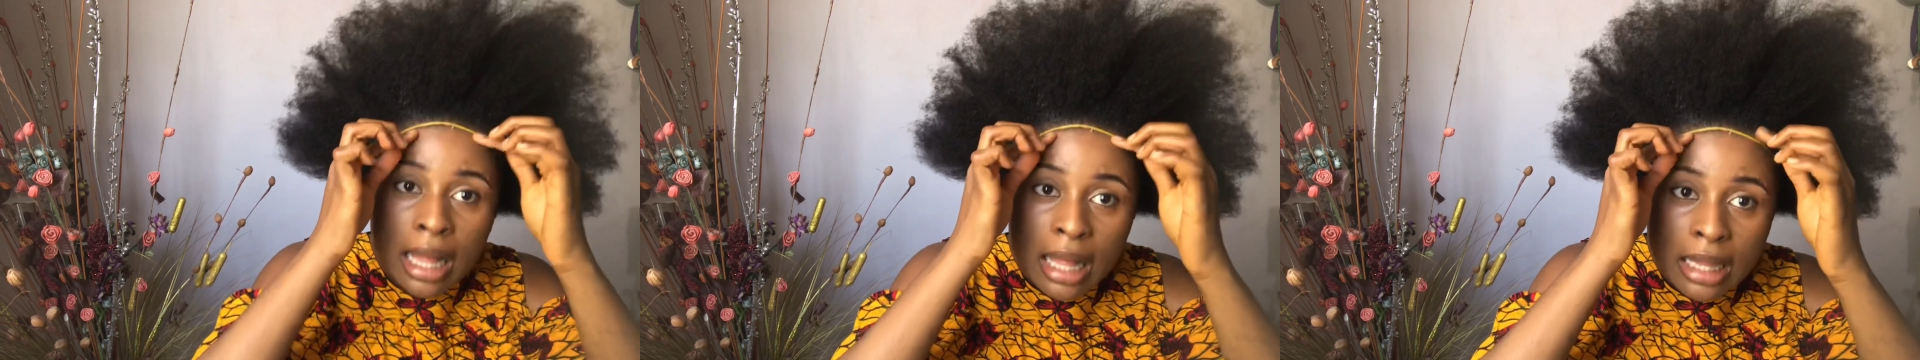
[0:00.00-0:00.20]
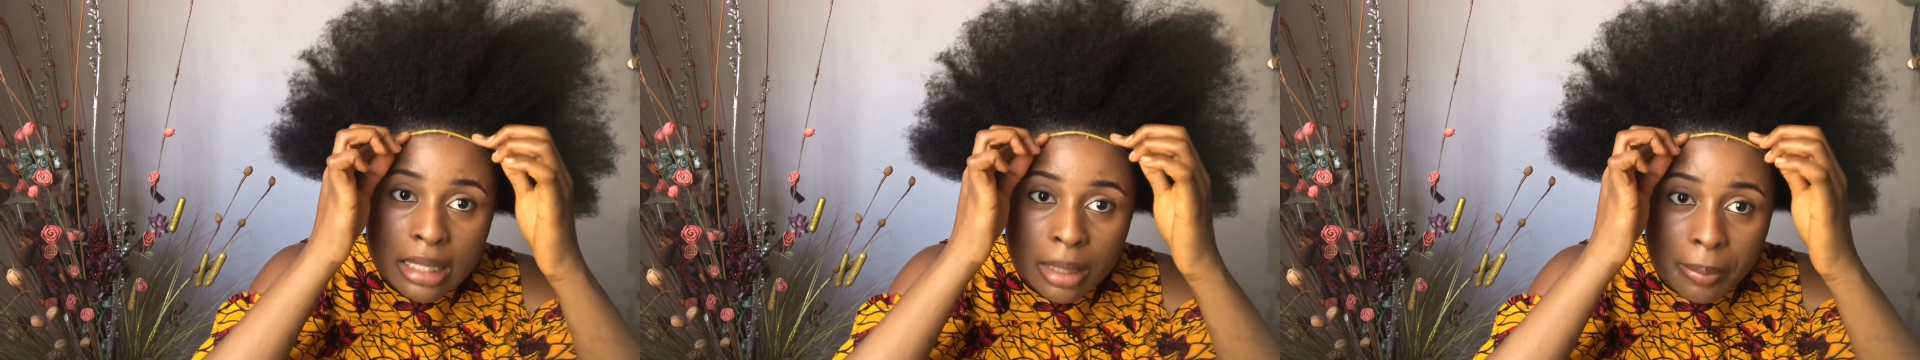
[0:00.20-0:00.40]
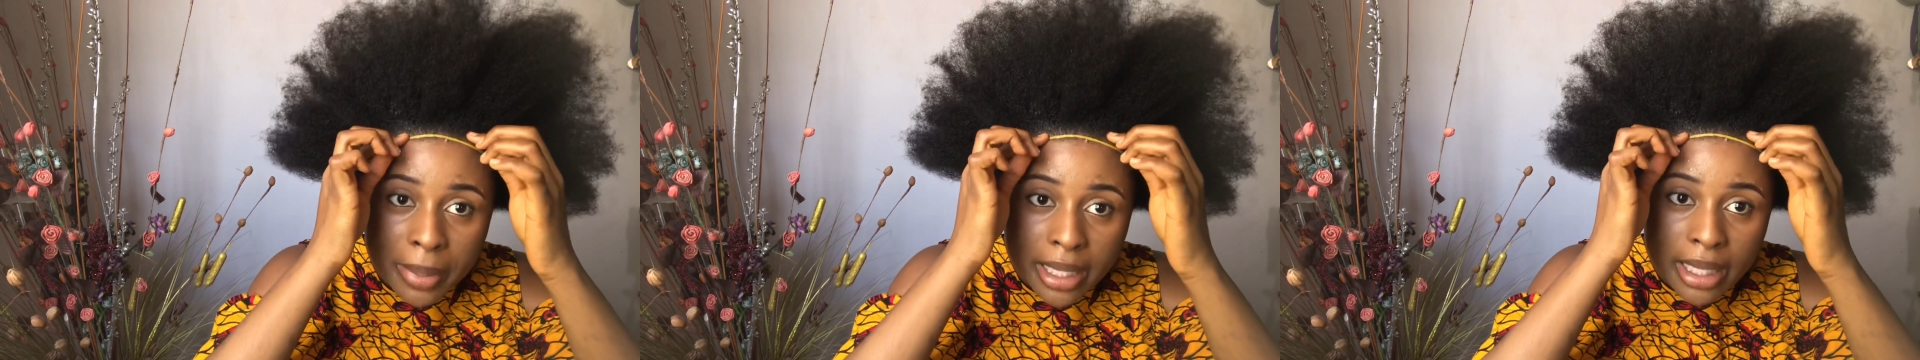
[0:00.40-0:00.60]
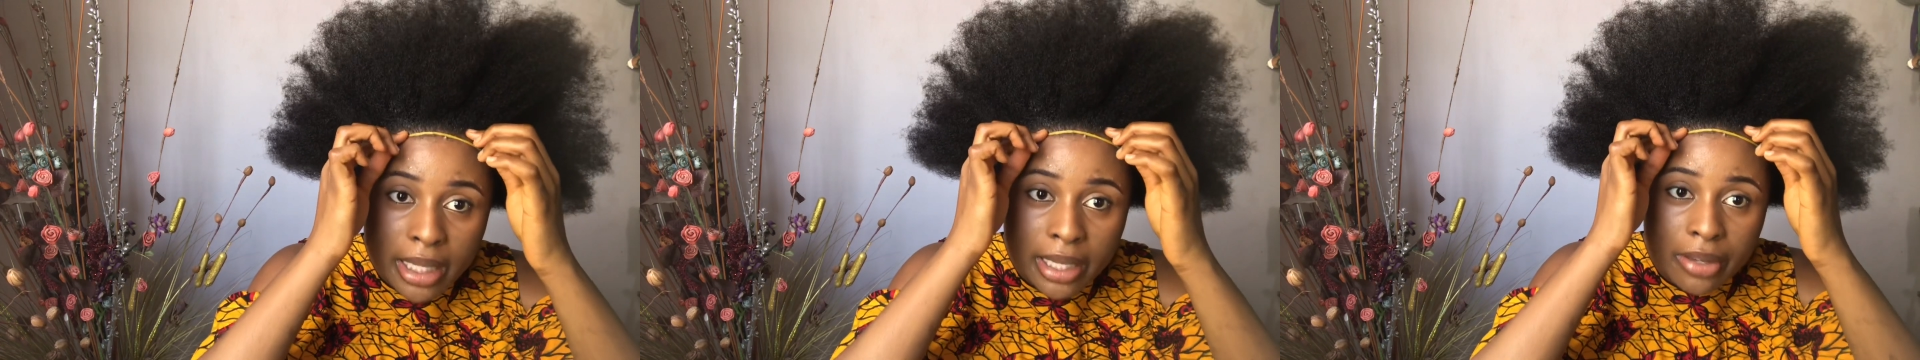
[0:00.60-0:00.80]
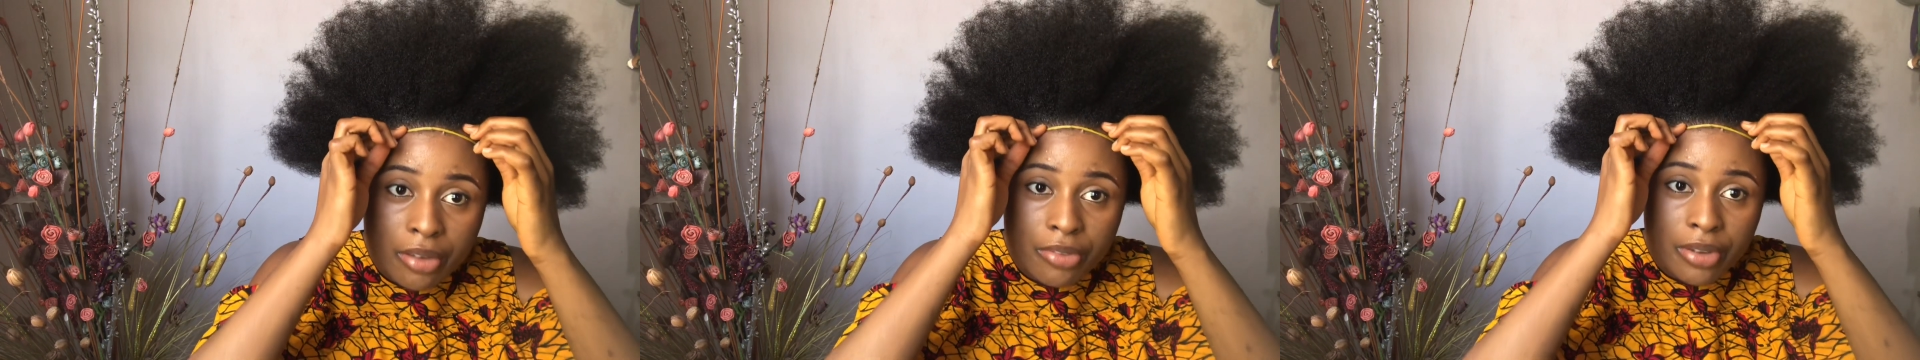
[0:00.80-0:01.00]
the beginning
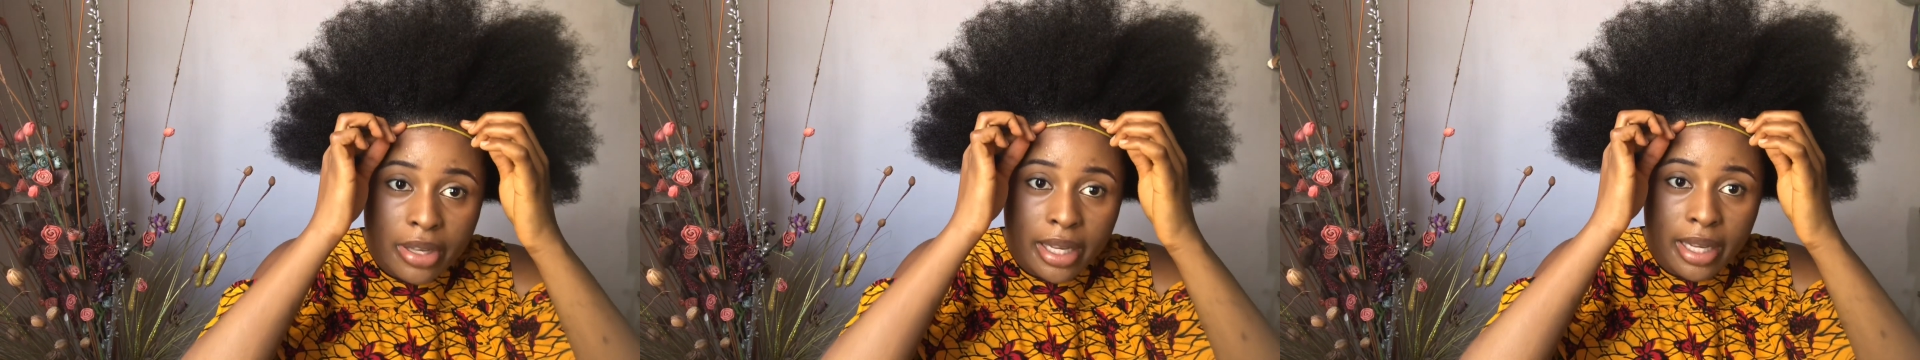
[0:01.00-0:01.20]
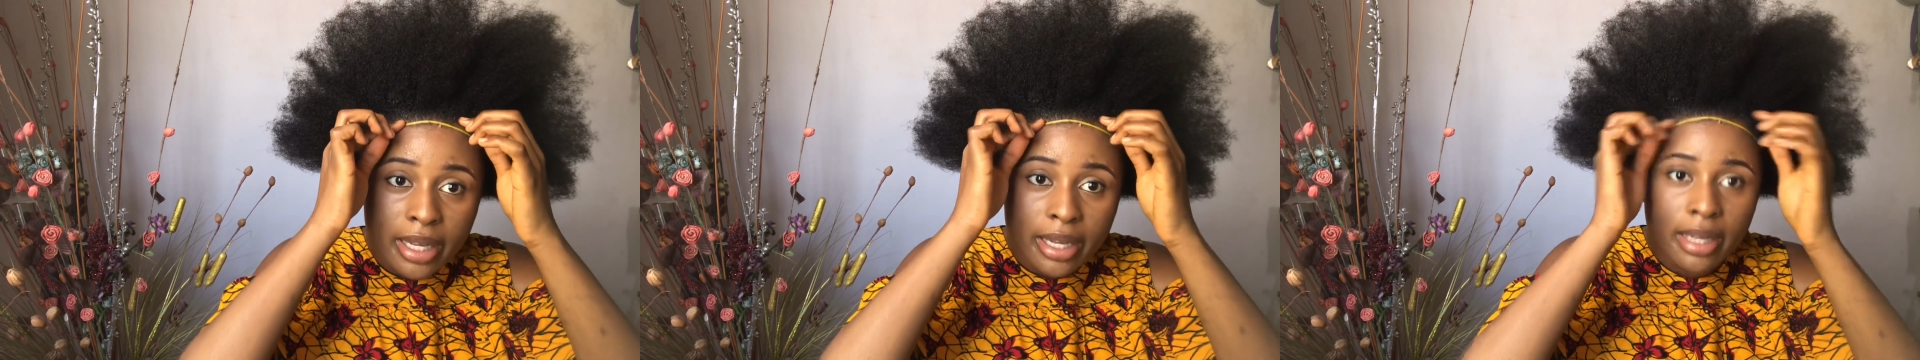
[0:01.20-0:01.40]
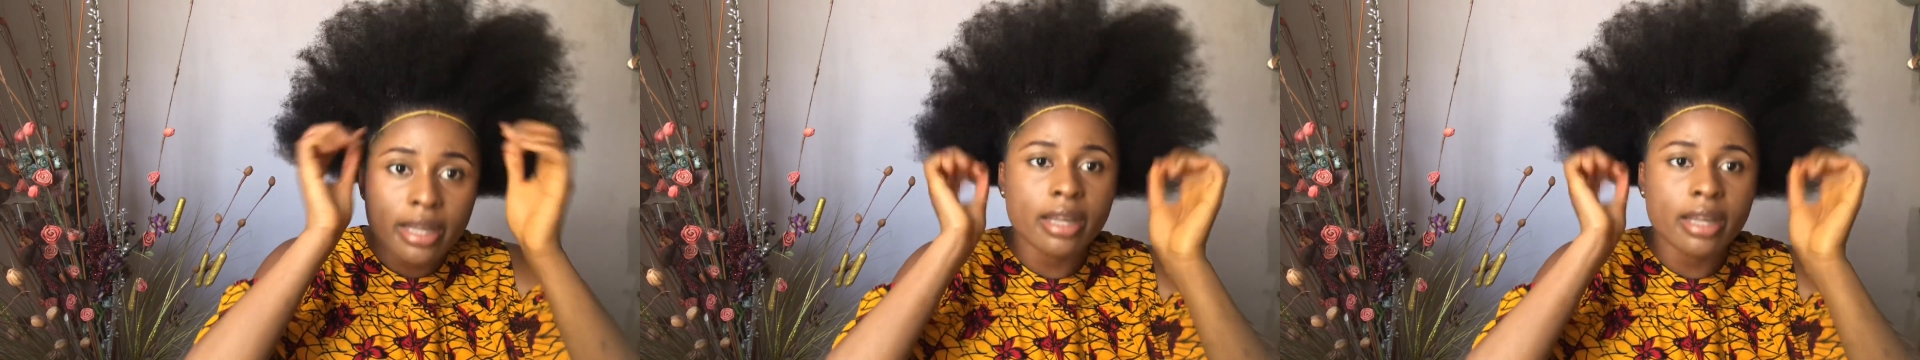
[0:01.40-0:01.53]
of your hair,